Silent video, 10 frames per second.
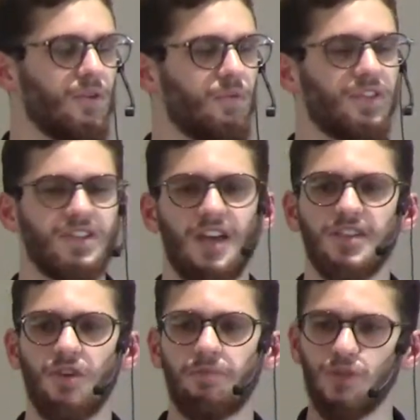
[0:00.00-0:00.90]
with the
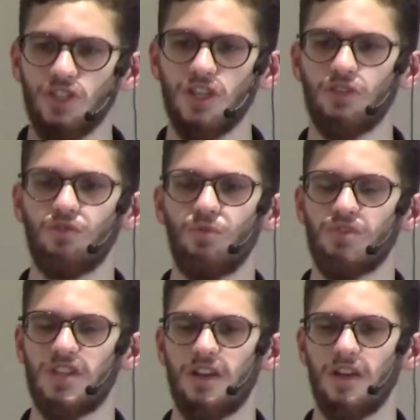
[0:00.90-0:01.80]
task of preaching to
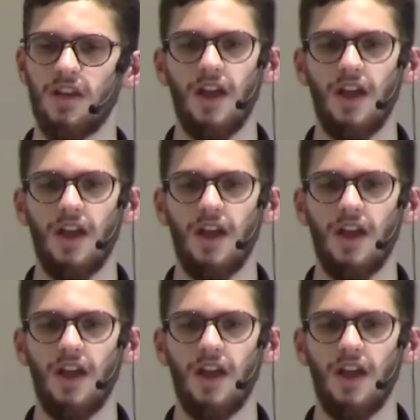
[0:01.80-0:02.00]
Musa